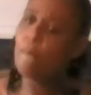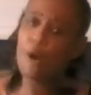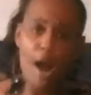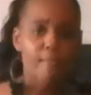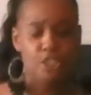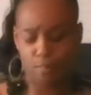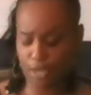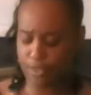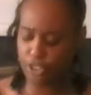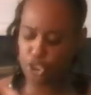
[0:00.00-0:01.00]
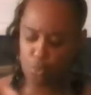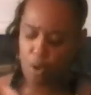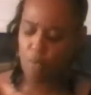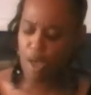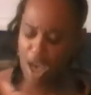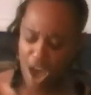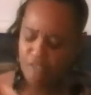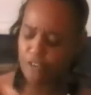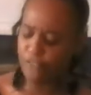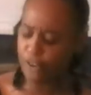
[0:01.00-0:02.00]
Promise me that you won't
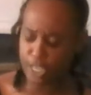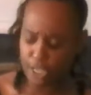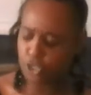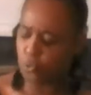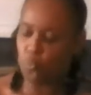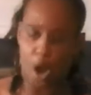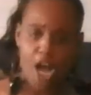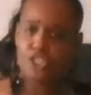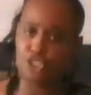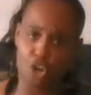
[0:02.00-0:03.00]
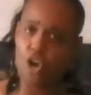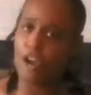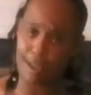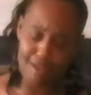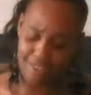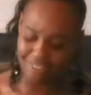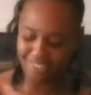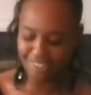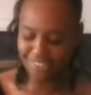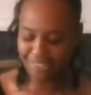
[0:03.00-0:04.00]
ever forget to wash your hands.
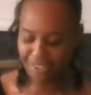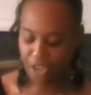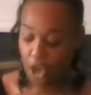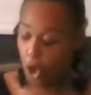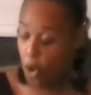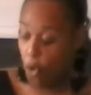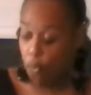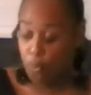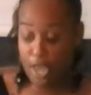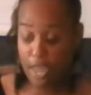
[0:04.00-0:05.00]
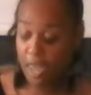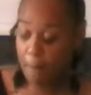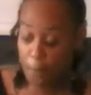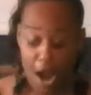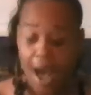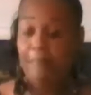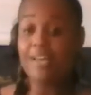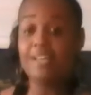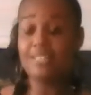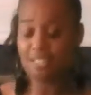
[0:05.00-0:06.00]
We
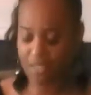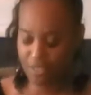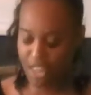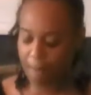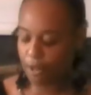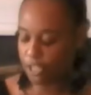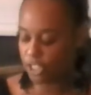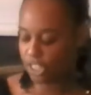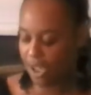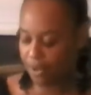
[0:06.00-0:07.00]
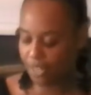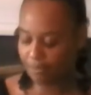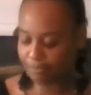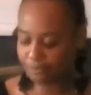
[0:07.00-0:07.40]
promise, they both shouted.